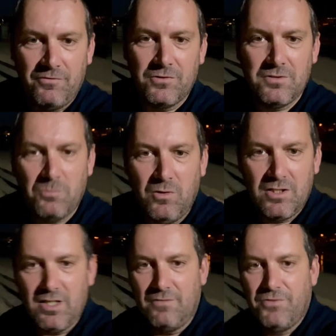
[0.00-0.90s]
I'm going to work
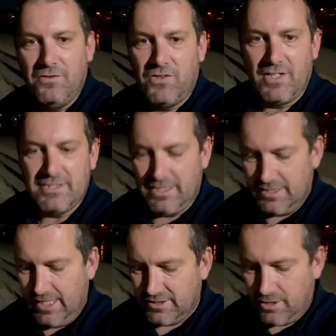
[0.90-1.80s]
on a few things in the
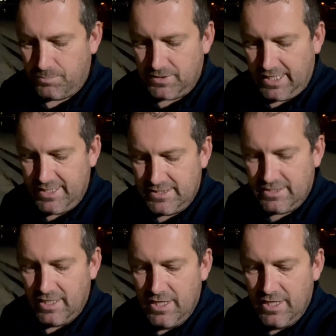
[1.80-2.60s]
next couple of days.